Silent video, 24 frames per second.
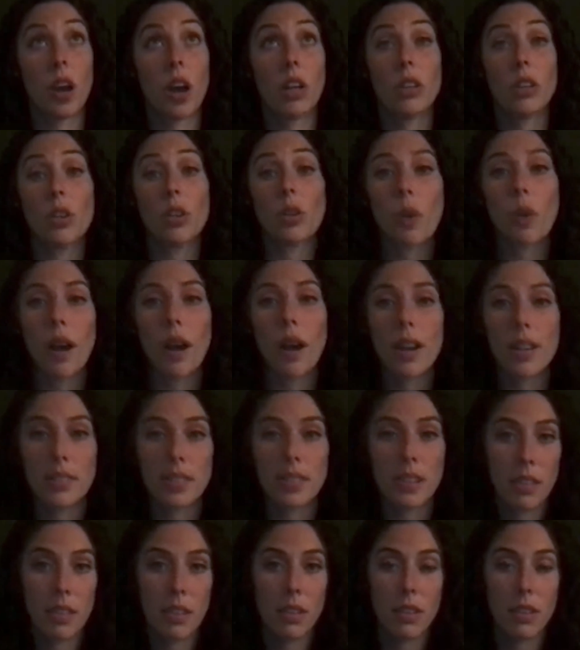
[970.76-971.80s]
Color-wise,
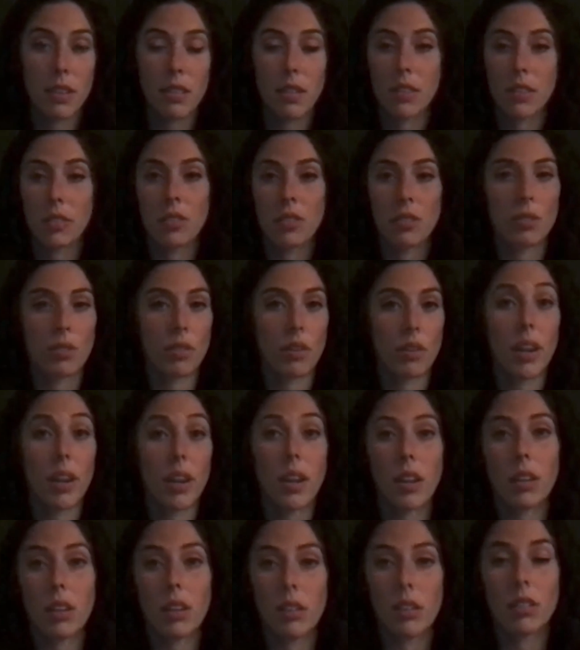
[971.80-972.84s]
I think that's
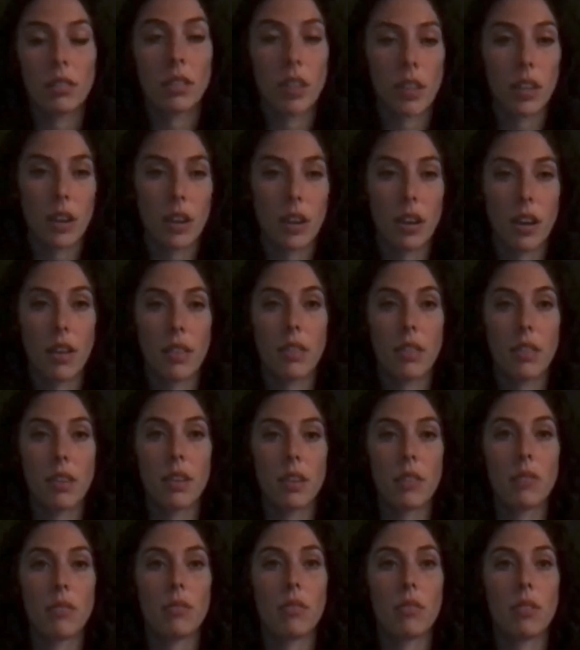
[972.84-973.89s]
great. Like, I think
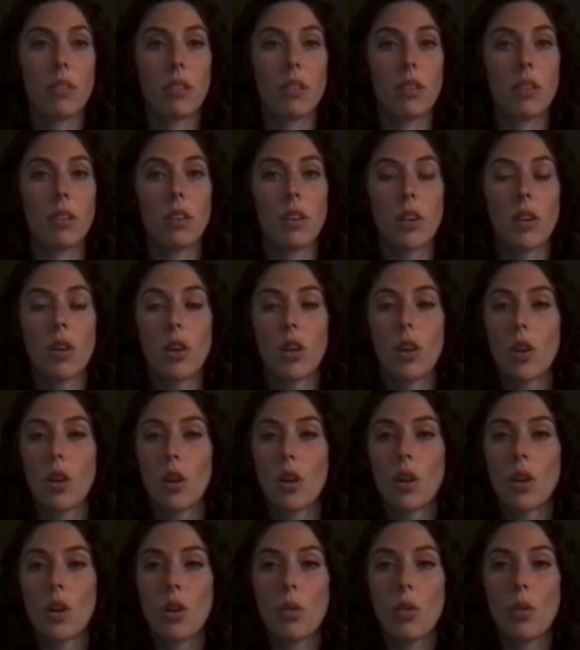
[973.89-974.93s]
if
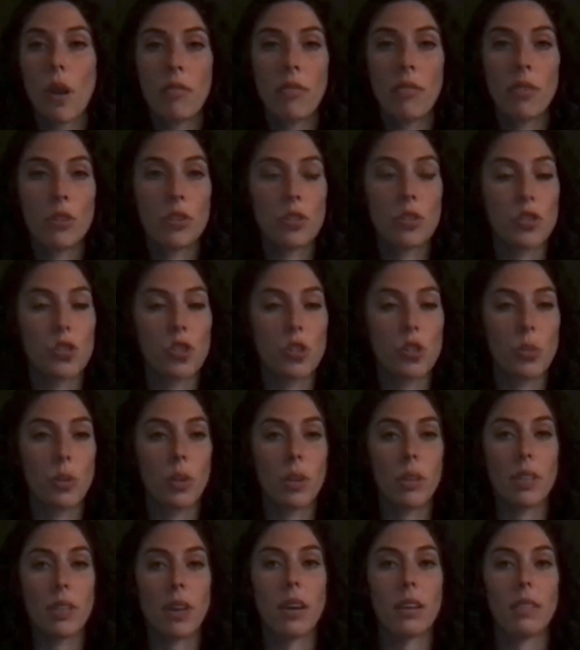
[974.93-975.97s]
whoever's
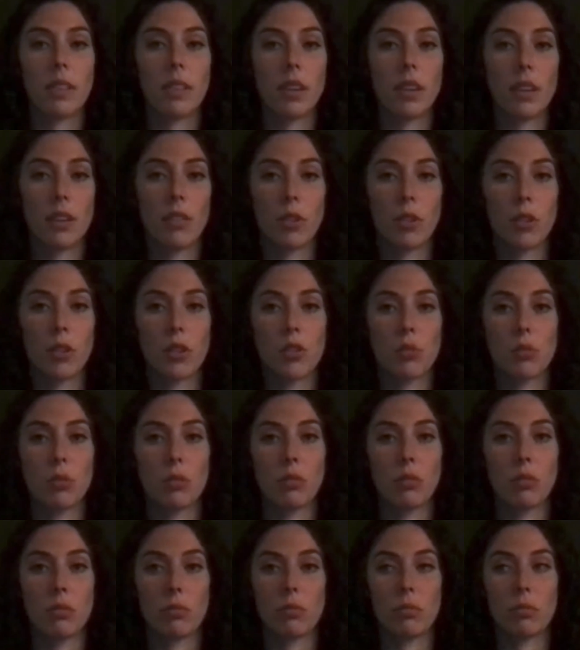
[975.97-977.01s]
doing that like
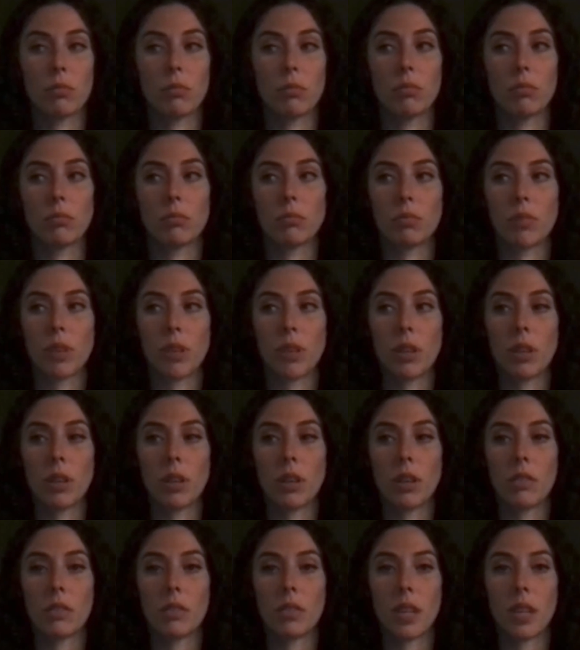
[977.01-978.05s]
virtual
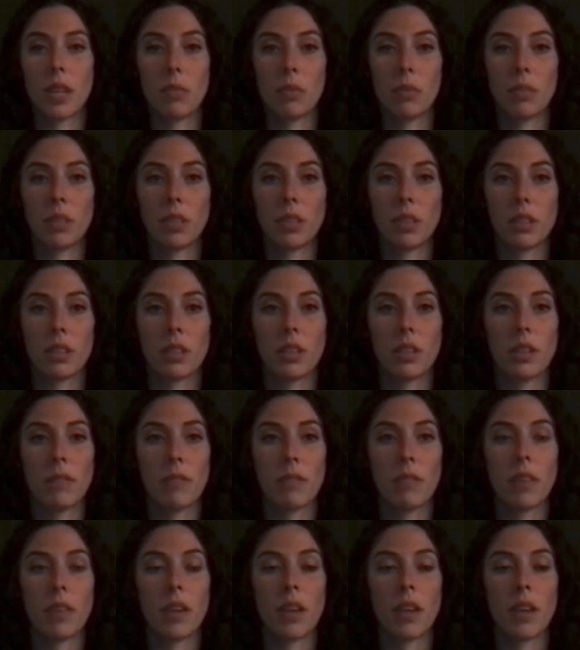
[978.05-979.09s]
sampling, if